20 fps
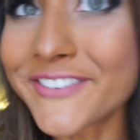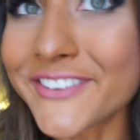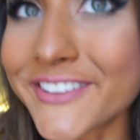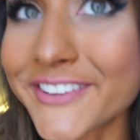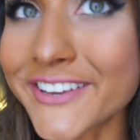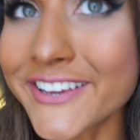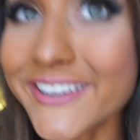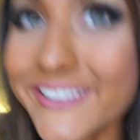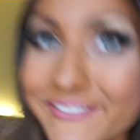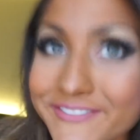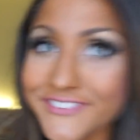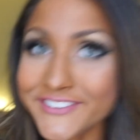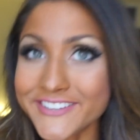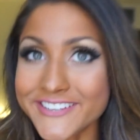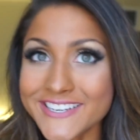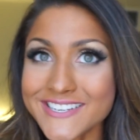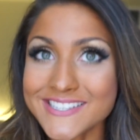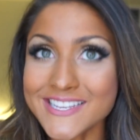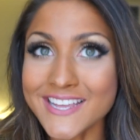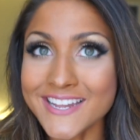Feeling good,
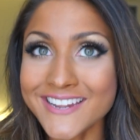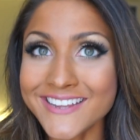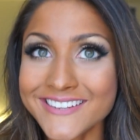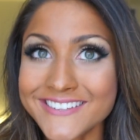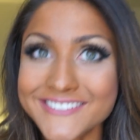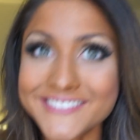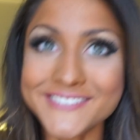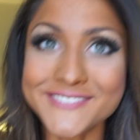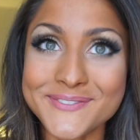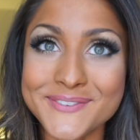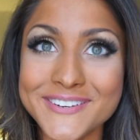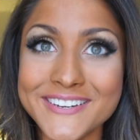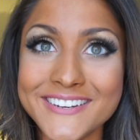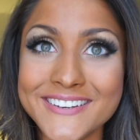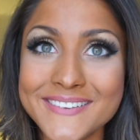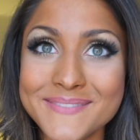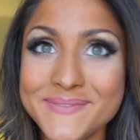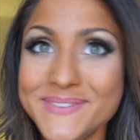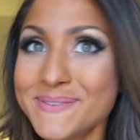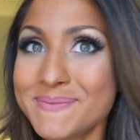feeling excited, just
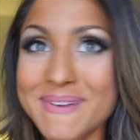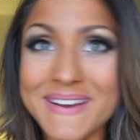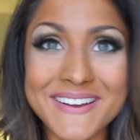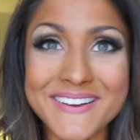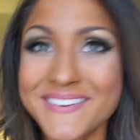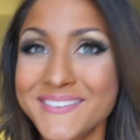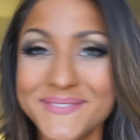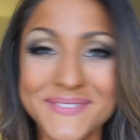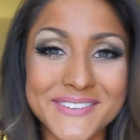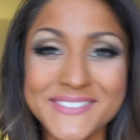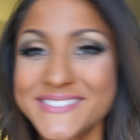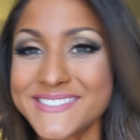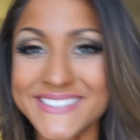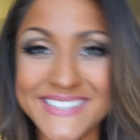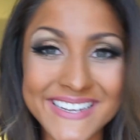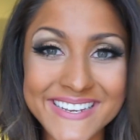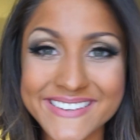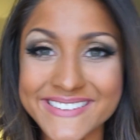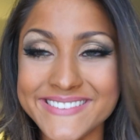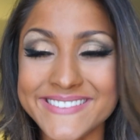wanna be back off on
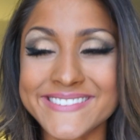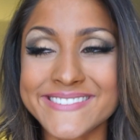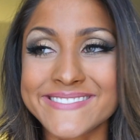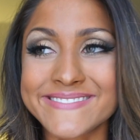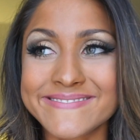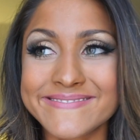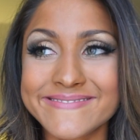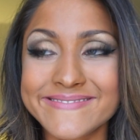stage.